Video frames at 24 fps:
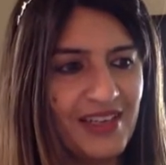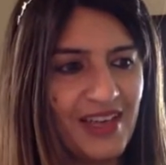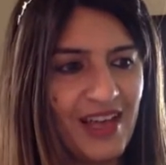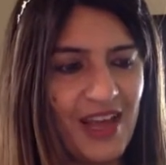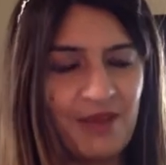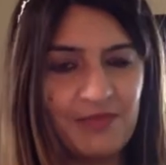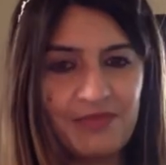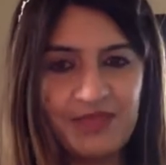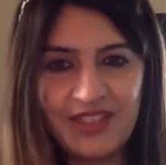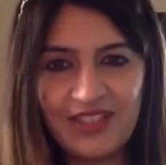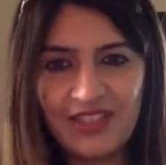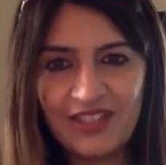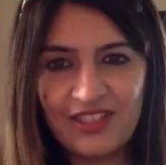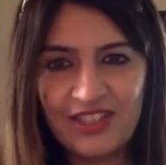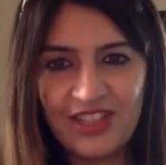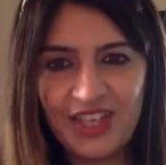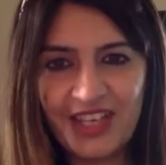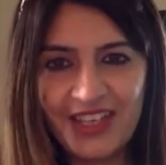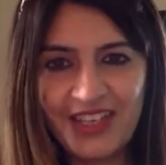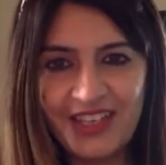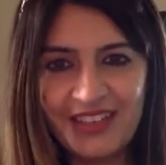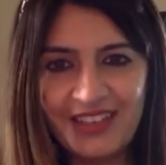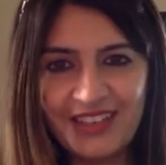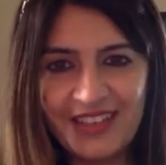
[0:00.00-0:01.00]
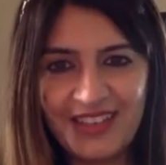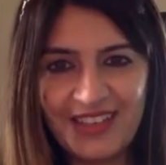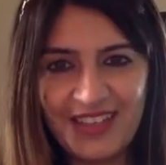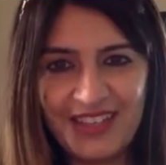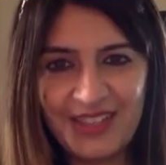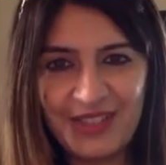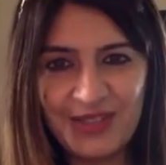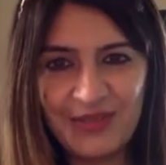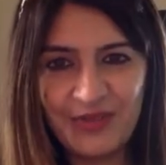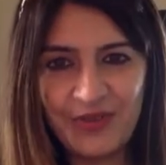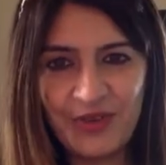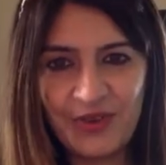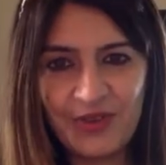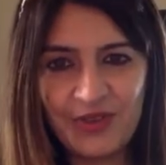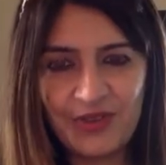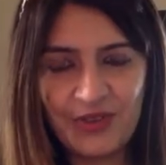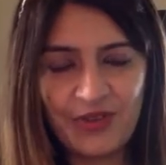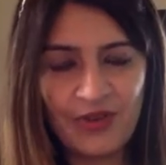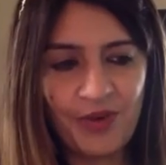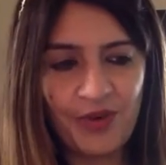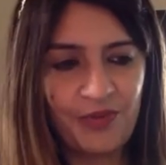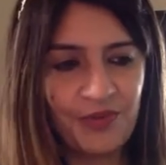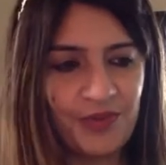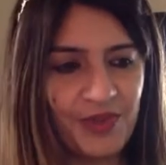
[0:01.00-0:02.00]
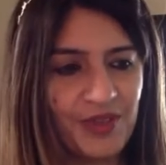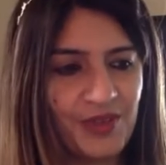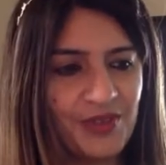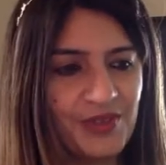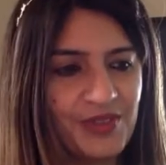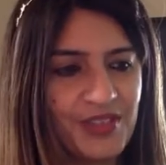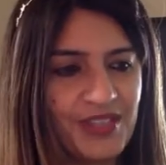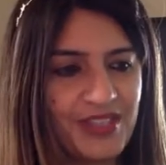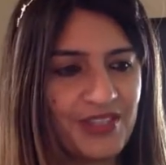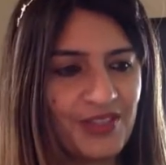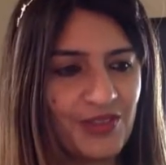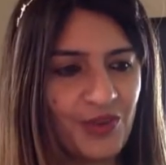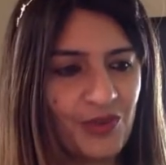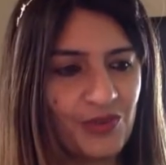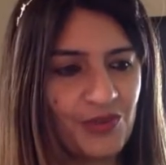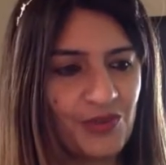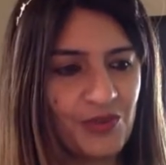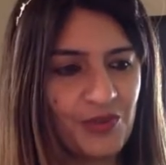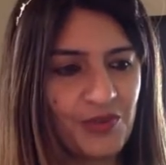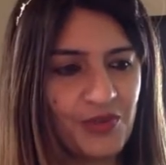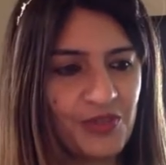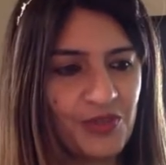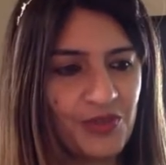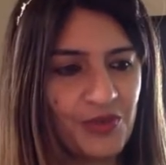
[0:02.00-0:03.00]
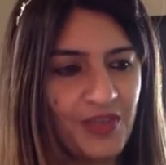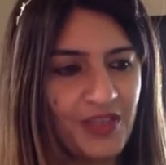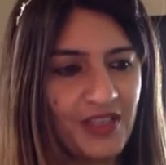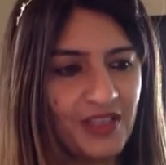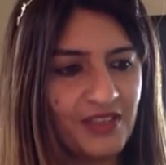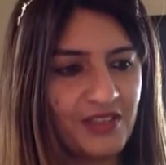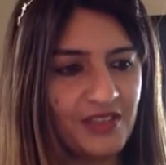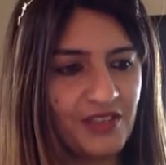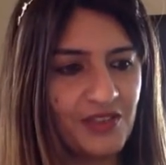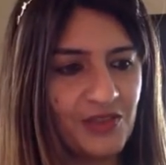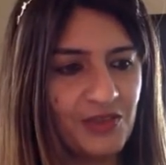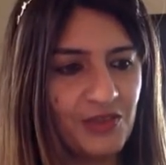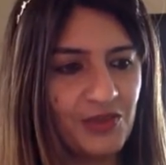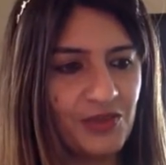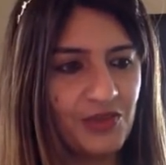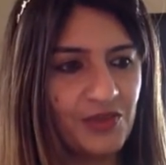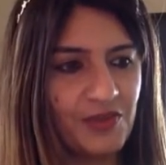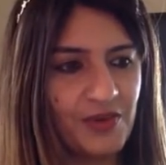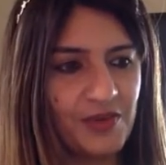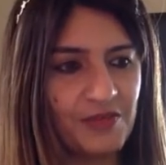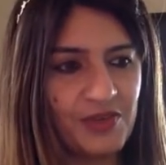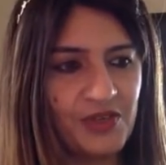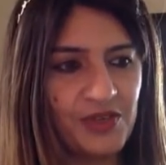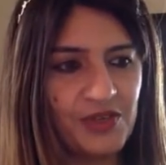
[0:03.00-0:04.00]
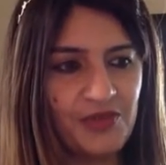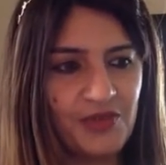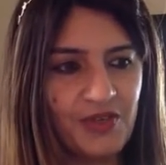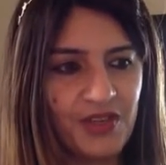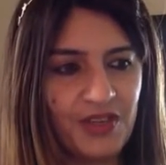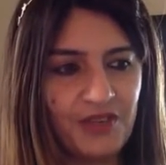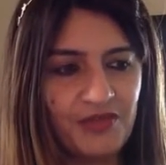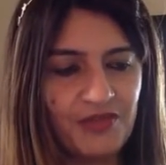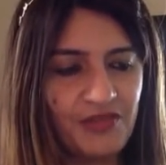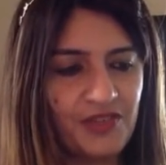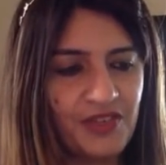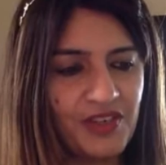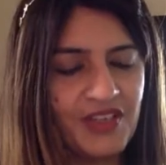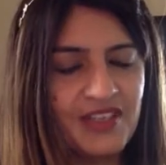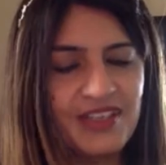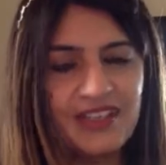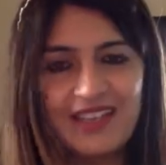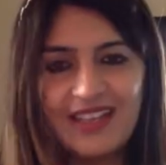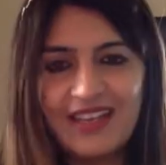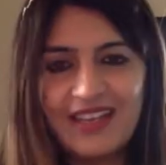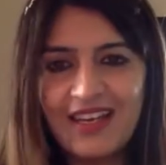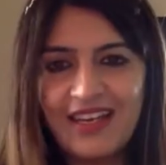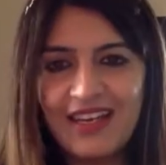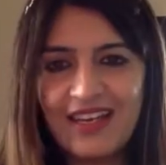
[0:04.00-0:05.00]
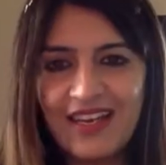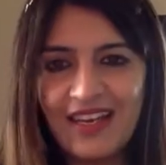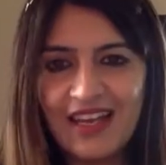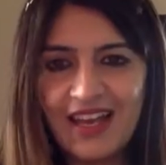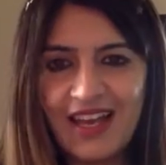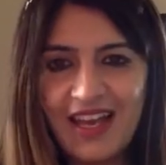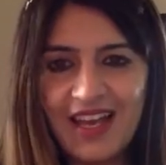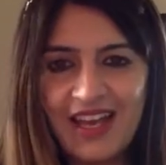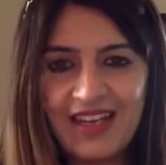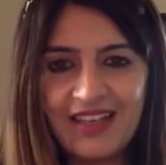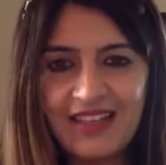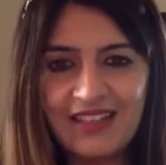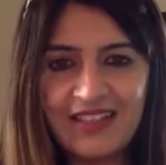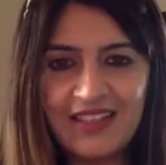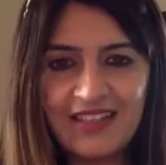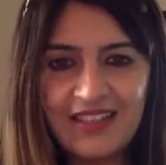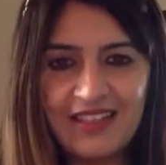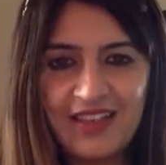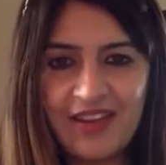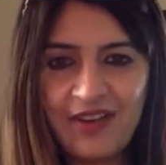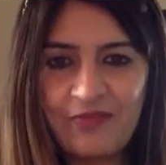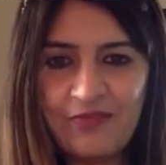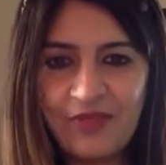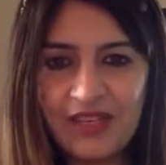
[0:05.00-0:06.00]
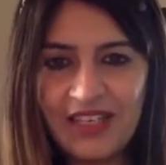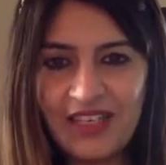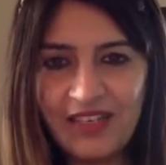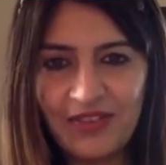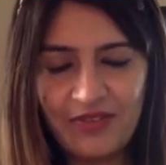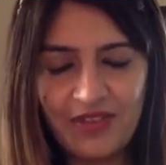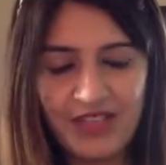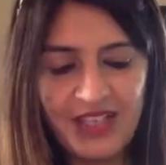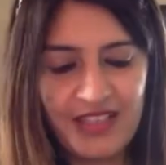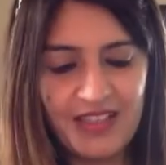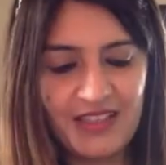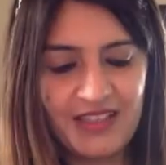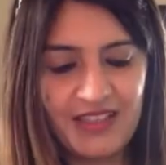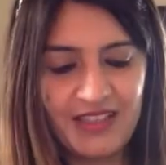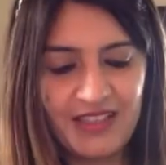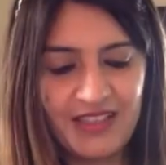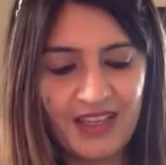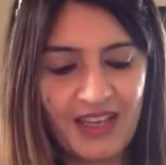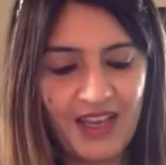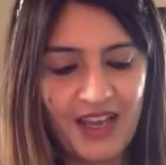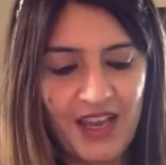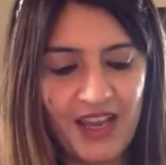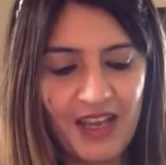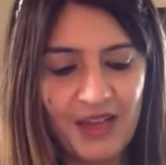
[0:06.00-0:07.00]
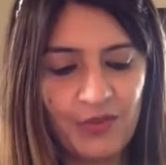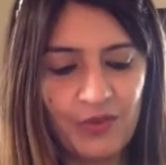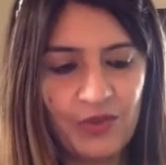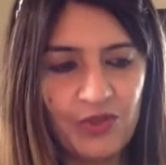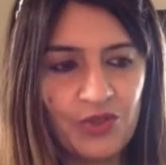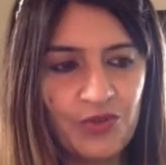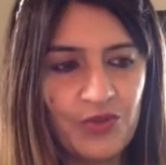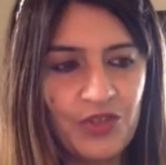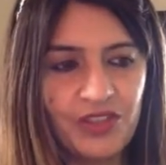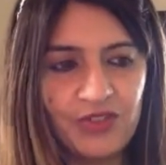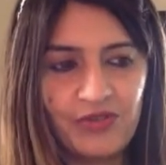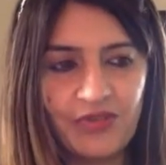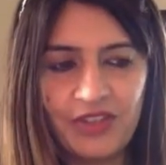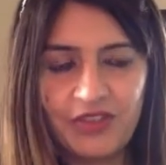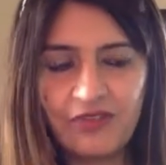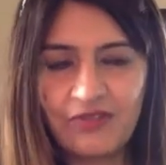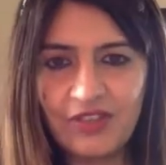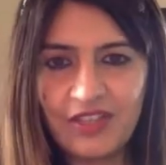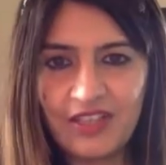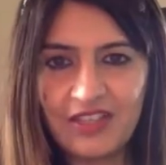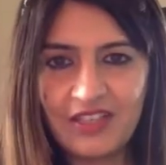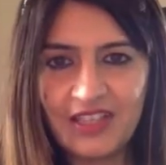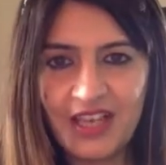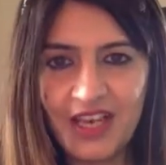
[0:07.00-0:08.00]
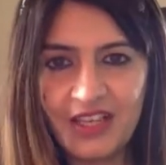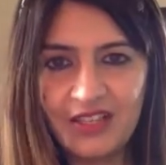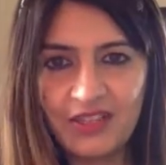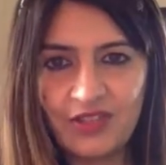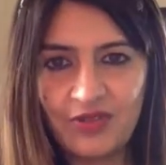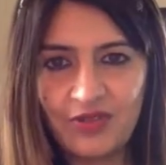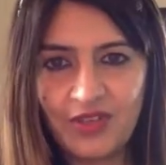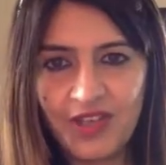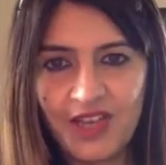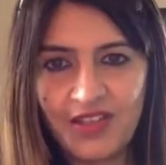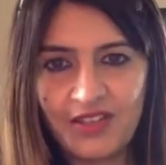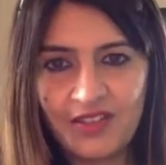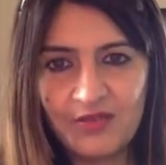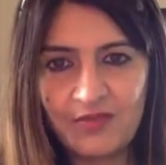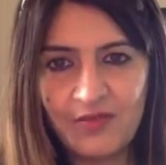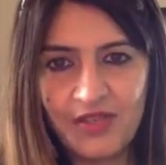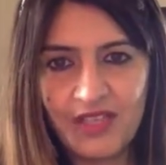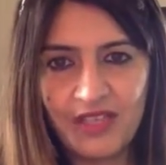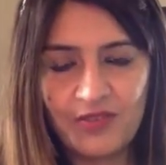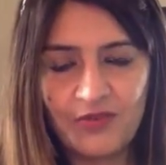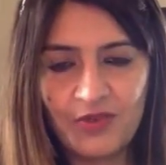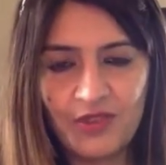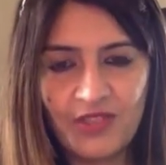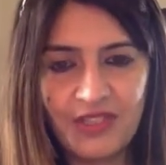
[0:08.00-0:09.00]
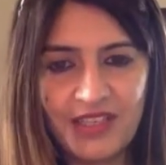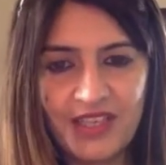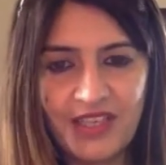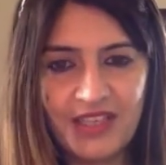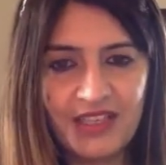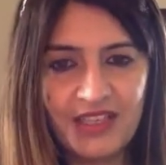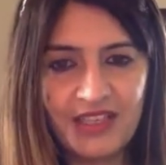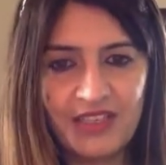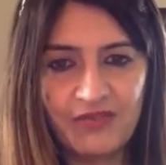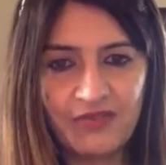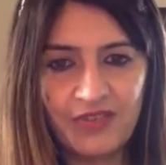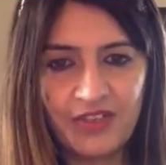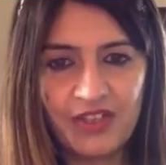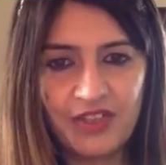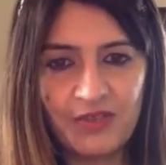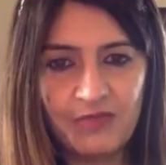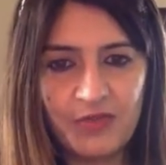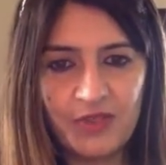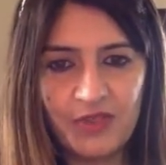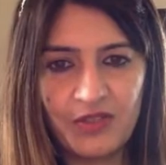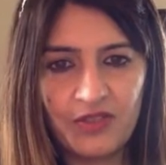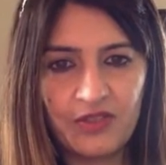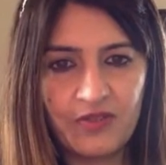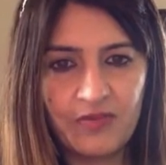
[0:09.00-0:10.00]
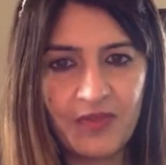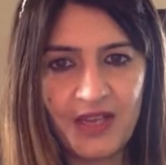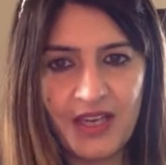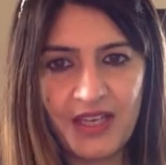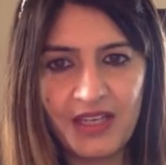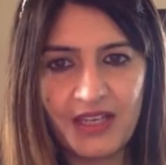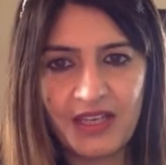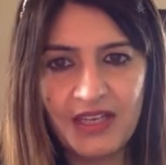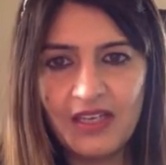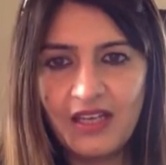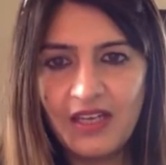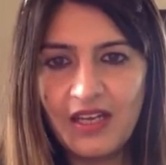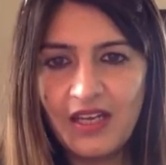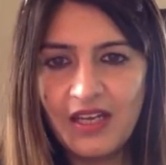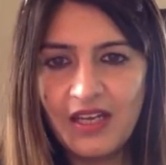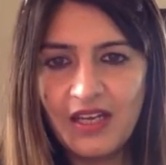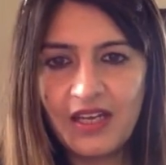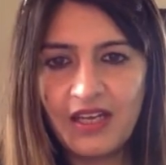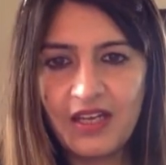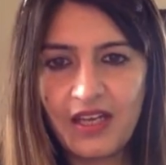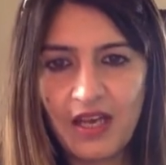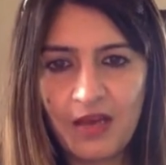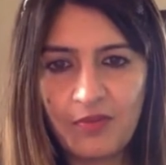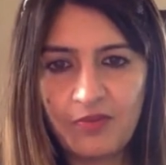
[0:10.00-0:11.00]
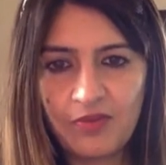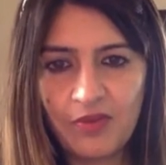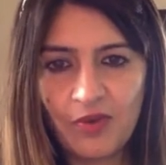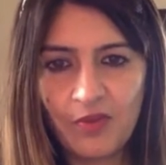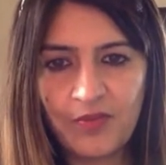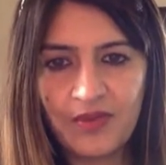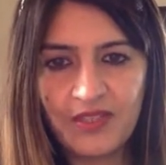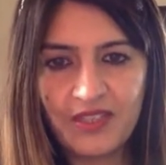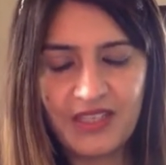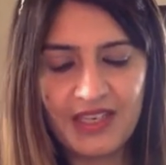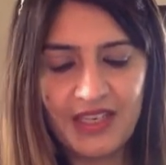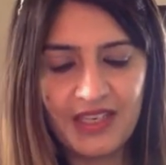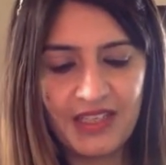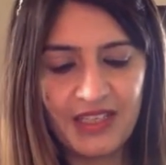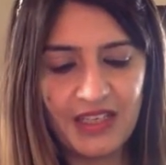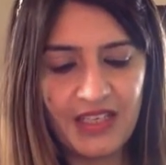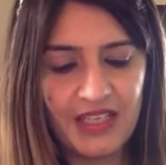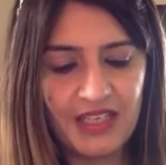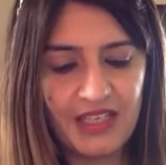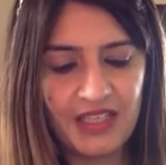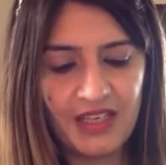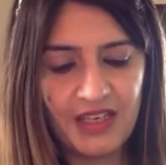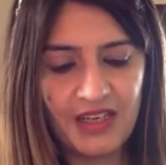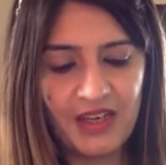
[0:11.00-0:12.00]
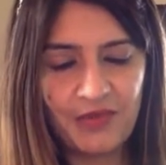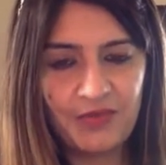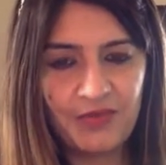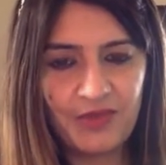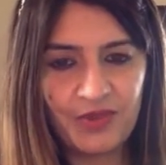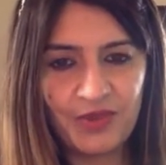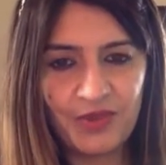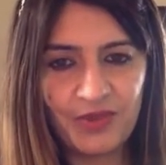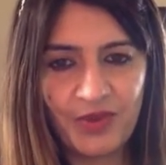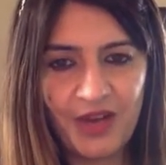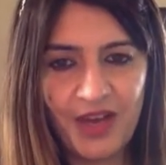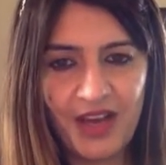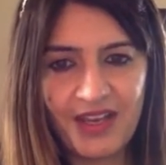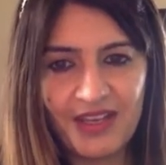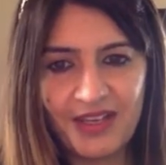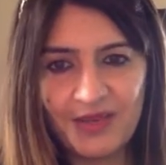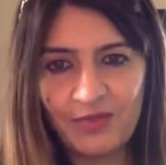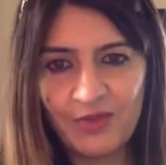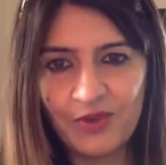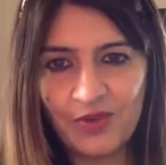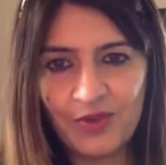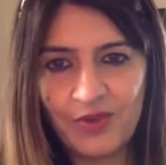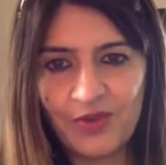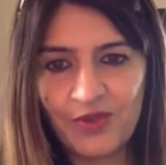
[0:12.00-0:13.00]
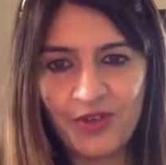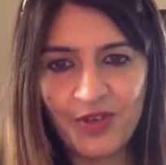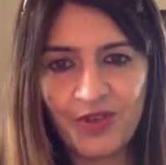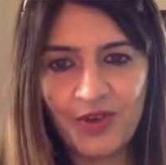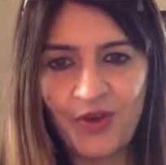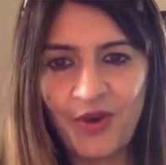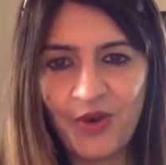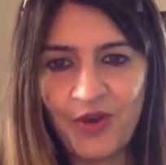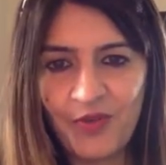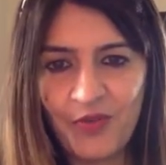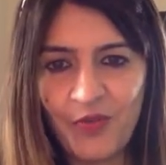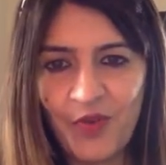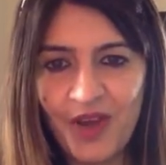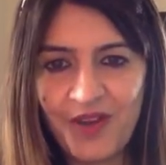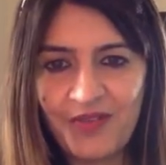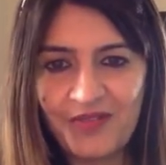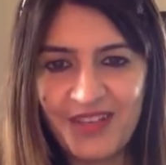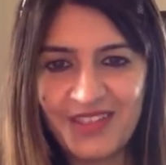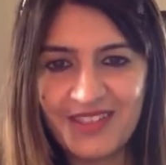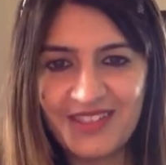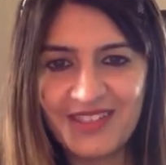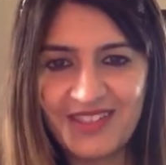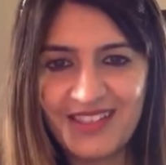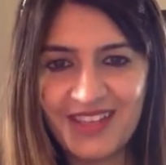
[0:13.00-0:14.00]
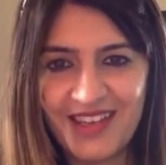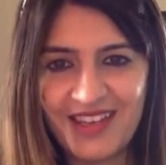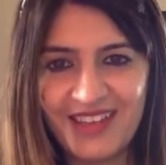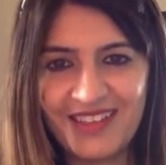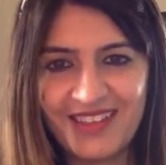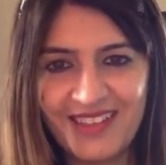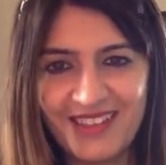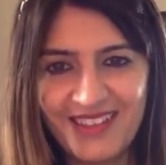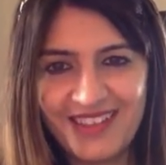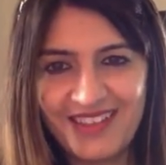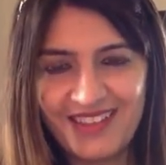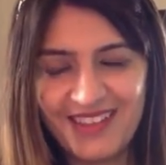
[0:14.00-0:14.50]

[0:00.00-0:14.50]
I'm just checking the dates for Scorpio. It's October 23rd to November 21st, and these are mini reads. I was doing three signs together, but it was getting difficult because my laptop is getting heated up, so I am going to record one sign.